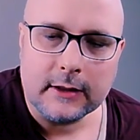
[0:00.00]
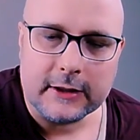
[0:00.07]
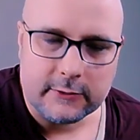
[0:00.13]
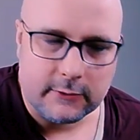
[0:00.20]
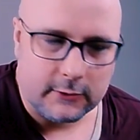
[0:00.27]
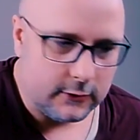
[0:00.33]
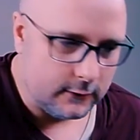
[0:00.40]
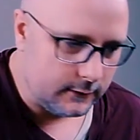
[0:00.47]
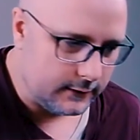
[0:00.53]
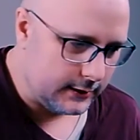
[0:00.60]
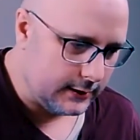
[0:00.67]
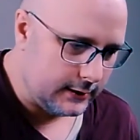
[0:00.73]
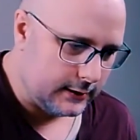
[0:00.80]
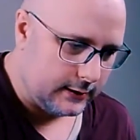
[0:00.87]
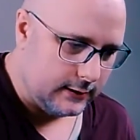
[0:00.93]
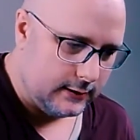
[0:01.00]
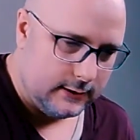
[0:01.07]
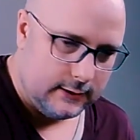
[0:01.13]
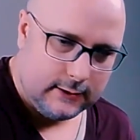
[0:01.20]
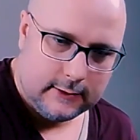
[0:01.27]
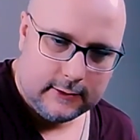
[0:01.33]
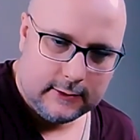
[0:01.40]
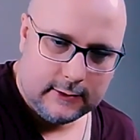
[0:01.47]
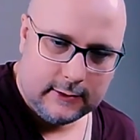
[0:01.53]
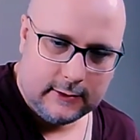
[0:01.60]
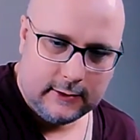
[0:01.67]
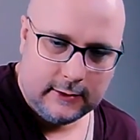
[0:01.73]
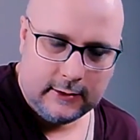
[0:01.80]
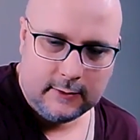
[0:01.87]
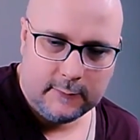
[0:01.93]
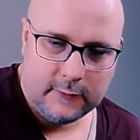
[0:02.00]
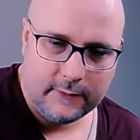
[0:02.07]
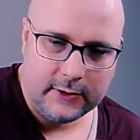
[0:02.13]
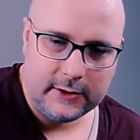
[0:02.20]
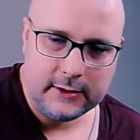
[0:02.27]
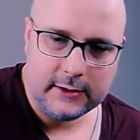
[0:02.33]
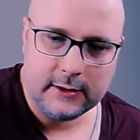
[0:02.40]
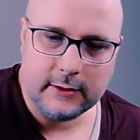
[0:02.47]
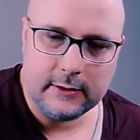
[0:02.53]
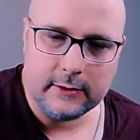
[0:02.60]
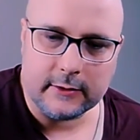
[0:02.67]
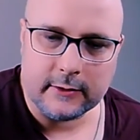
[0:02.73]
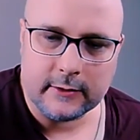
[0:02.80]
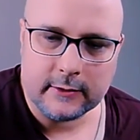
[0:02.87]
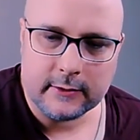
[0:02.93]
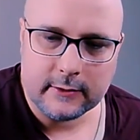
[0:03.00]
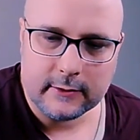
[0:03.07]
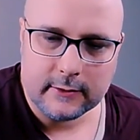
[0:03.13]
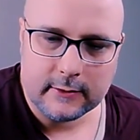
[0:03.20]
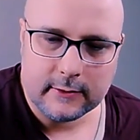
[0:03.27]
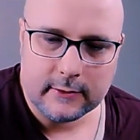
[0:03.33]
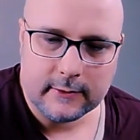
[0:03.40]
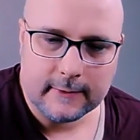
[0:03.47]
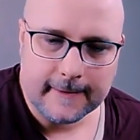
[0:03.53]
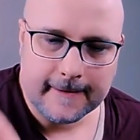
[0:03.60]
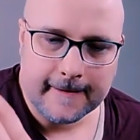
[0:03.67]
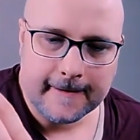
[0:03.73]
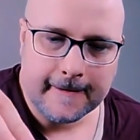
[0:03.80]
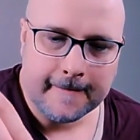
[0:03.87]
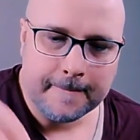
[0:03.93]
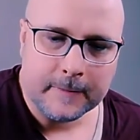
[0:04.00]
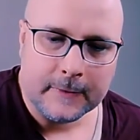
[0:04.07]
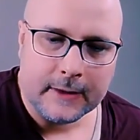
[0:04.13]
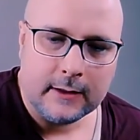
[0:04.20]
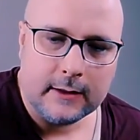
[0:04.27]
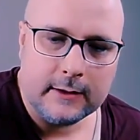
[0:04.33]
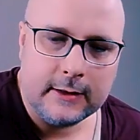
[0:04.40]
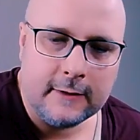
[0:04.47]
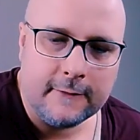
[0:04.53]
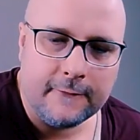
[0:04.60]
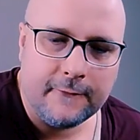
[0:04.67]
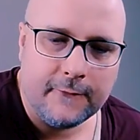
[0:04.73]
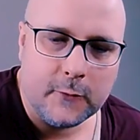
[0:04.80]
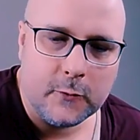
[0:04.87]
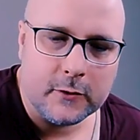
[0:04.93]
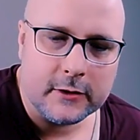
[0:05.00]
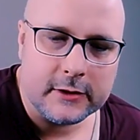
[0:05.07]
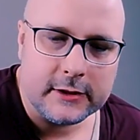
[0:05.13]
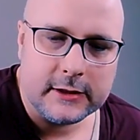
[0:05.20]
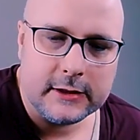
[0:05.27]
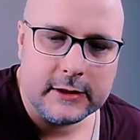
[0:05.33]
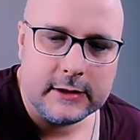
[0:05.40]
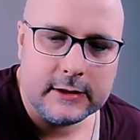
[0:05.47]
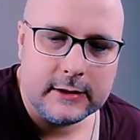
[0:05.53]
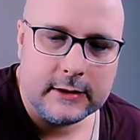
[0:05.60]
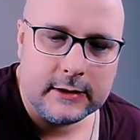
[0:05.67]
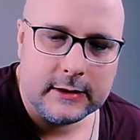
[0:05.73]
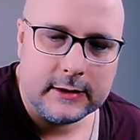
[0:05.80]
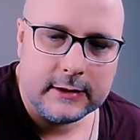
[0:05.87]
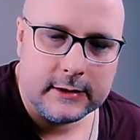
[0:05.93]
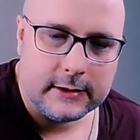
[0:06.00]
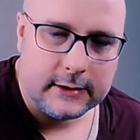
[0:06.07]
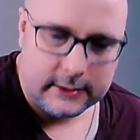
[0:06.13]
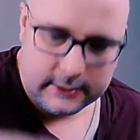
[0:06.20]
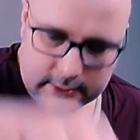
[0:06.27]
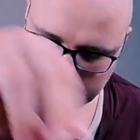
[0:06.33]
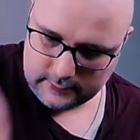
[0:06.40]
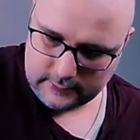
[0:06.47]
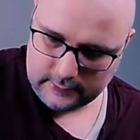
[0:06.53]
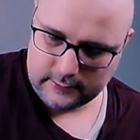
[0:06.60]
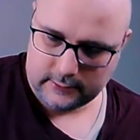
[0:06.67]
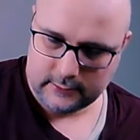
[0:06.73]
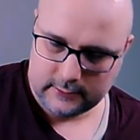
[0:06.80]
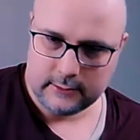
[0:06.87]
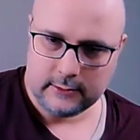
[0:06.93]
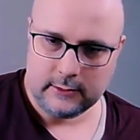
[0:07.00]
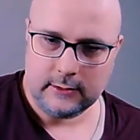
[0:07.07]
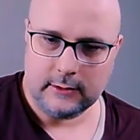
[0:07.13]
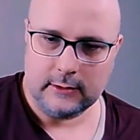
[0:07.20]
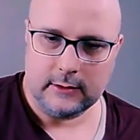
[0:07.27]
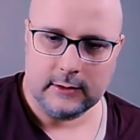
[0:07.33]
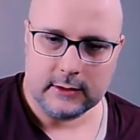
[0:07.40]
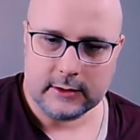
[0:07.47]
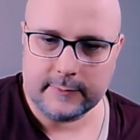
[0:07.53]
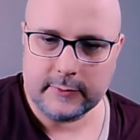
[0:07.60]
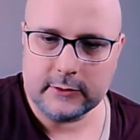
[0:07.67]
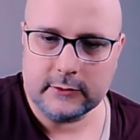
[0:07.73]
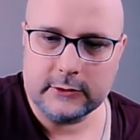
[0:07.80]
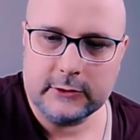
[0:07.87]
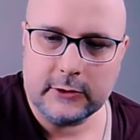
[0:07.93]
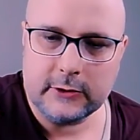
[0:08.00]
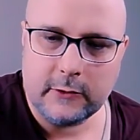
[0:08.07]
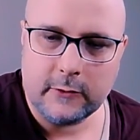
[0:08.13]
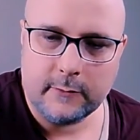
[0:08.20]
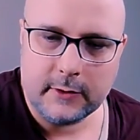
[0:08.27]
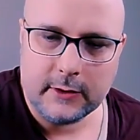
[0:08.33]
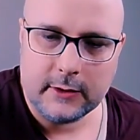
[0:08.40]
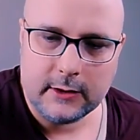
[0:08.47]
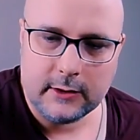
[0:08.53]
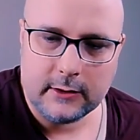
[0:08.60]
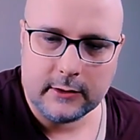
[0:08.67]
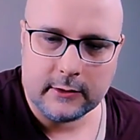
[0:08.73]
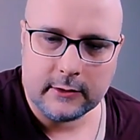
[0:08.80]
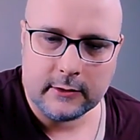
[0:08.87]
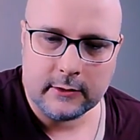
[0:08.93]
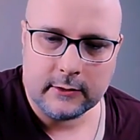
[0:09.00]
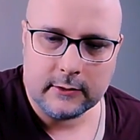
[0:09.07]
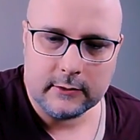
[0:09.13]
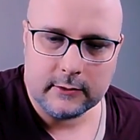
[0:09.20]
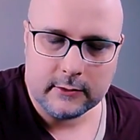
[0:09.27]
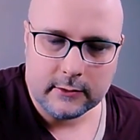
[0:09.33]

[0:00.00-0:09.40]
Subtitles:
So I'll go this and I'll move this here. And that forces this to build a dome here.